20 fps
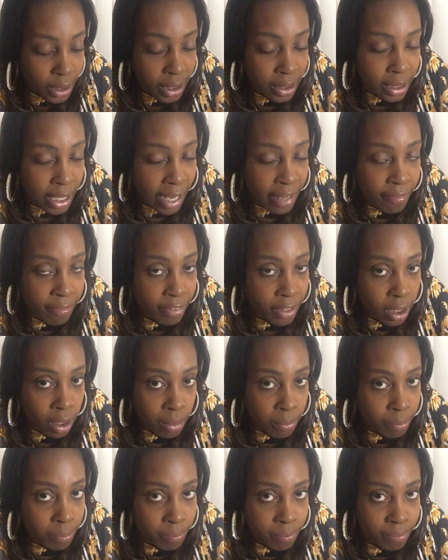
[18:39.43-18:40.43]
Like
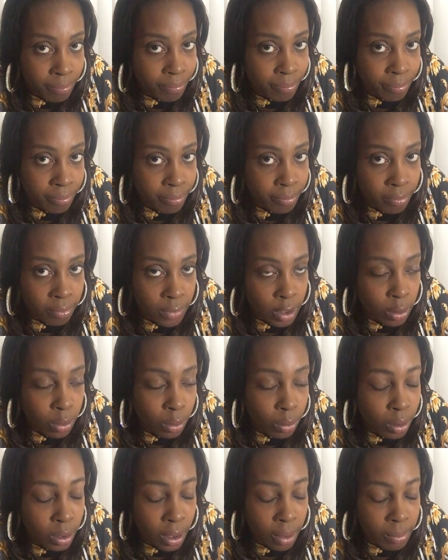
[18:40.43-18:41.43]
venom. You
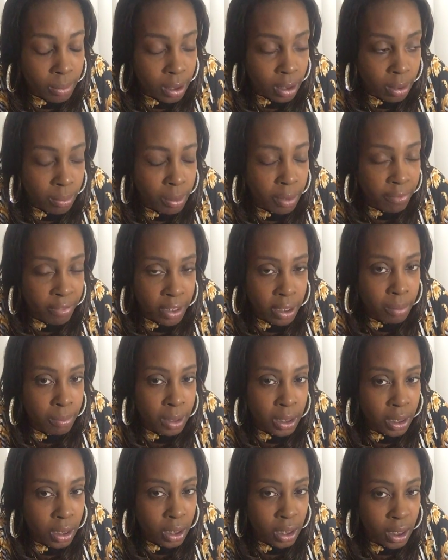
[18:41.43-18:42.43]
do something to them, the venom
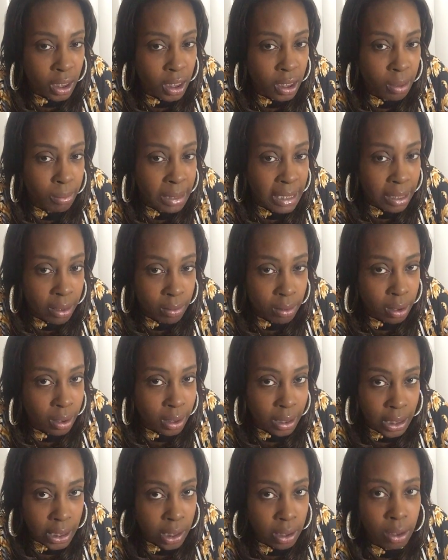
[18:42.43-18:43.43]
is going to come out.
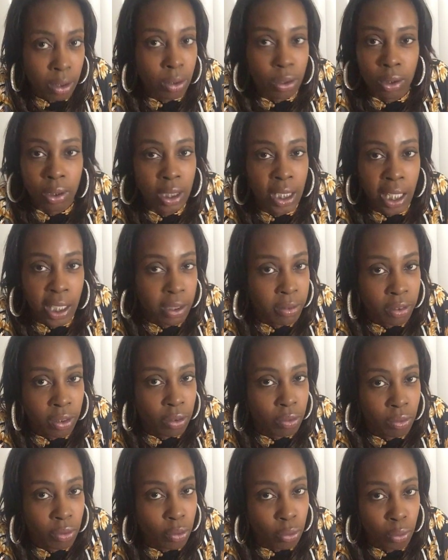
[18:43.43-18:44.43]
So do
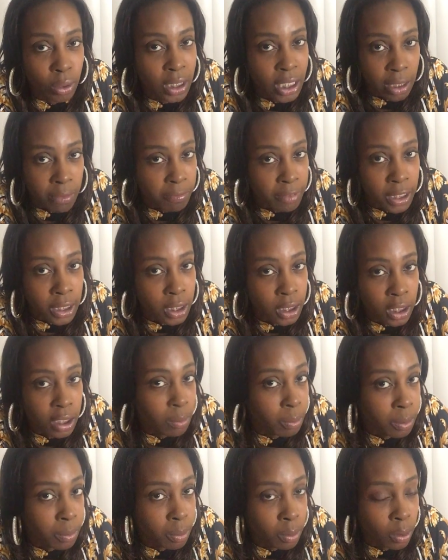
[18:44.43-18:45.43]
not fuck
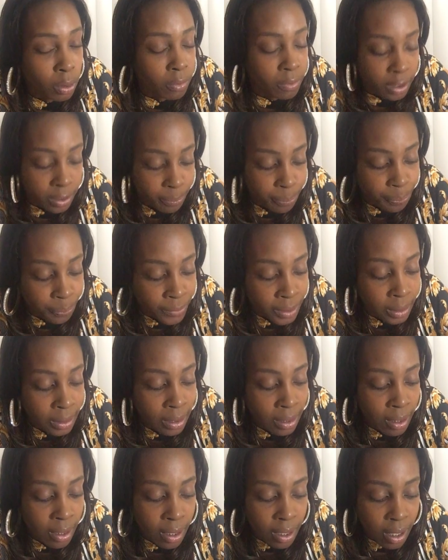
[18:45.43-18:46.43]
these people over.
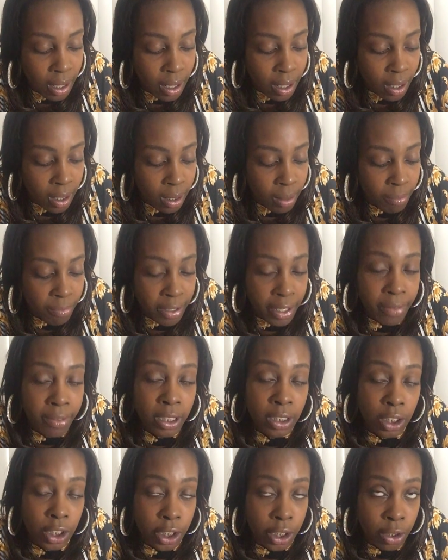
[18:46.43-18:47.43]

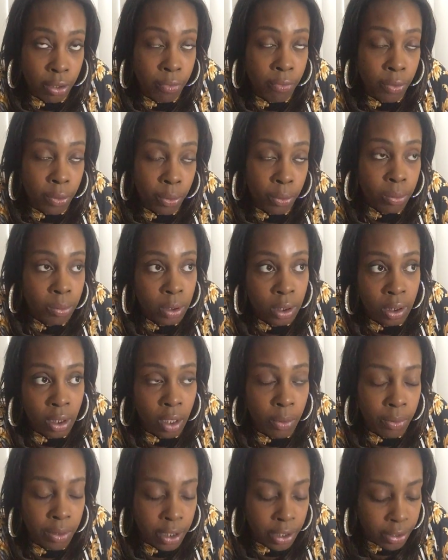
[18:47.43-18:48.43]
Very cheerful,
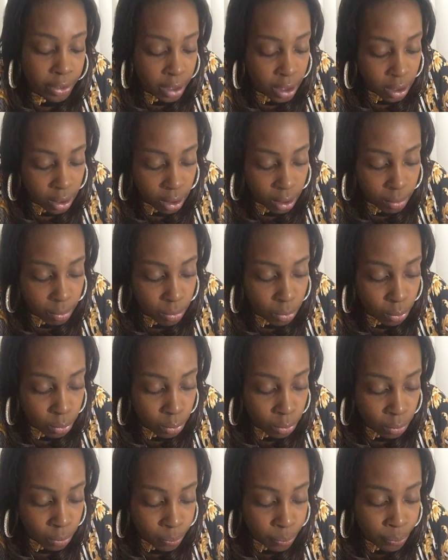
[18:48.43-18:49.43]
when they're in a good
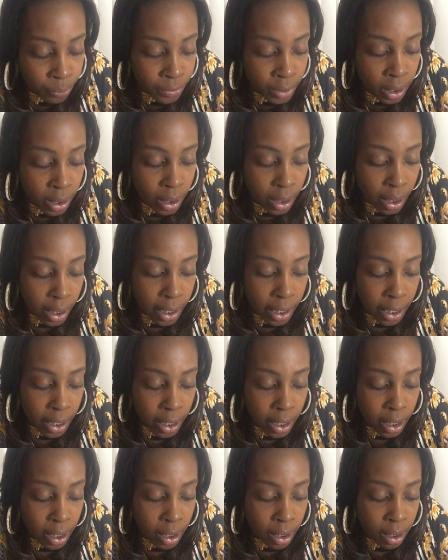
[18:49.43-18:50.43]
mood,
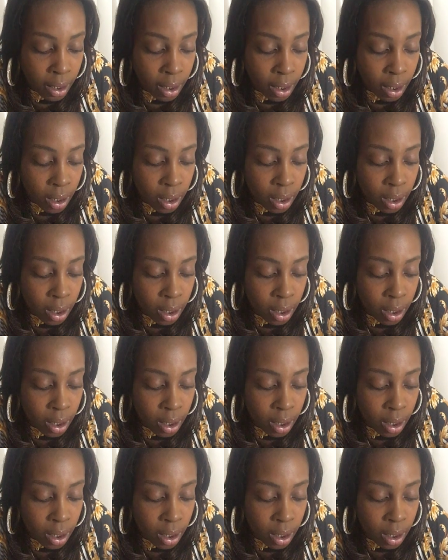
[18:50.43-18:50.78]
and